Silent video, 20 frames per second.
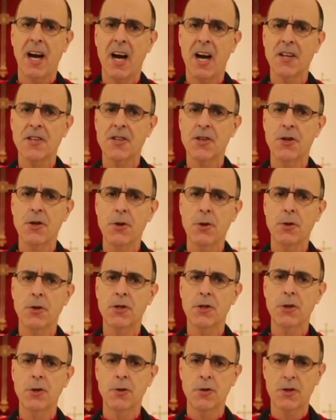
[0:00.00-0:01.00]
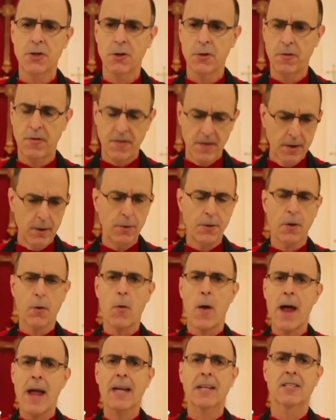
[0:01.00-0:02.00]
to fill the
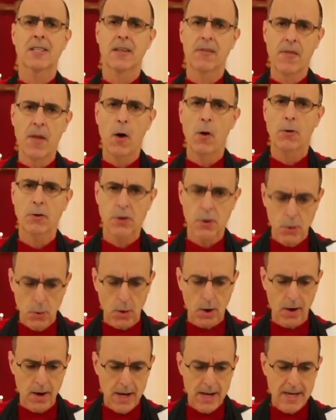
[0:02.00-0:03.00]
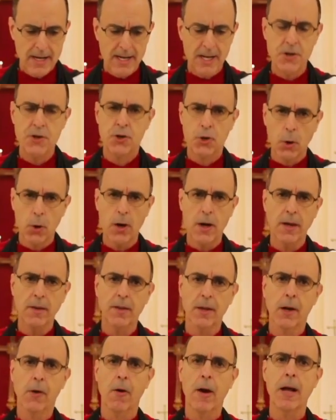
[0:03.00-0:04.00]
ranks of those who are enjoying the
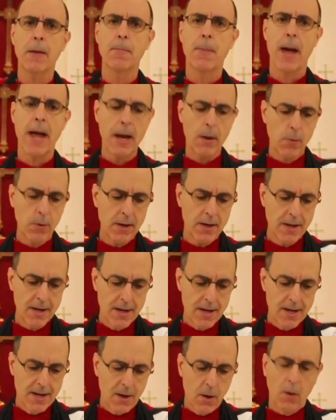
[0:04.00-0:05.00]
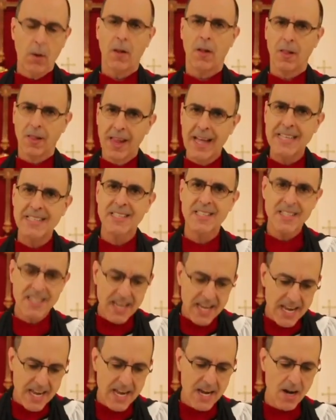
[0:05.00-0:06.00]
great banquet. Let's
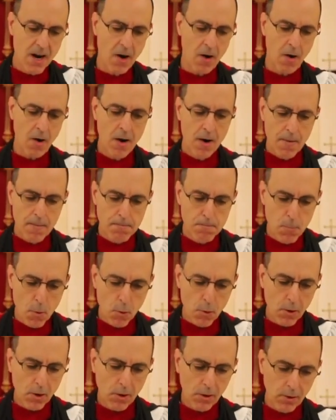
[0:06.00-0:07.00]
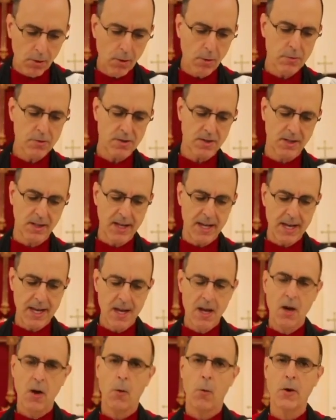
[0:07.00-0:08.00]
hear more closely
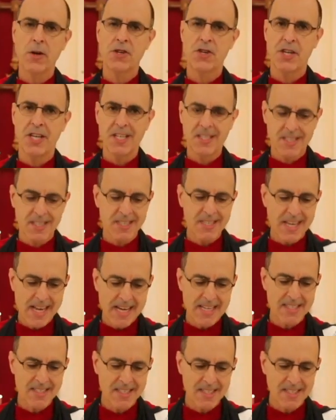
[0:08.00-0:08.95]
what Jesus has to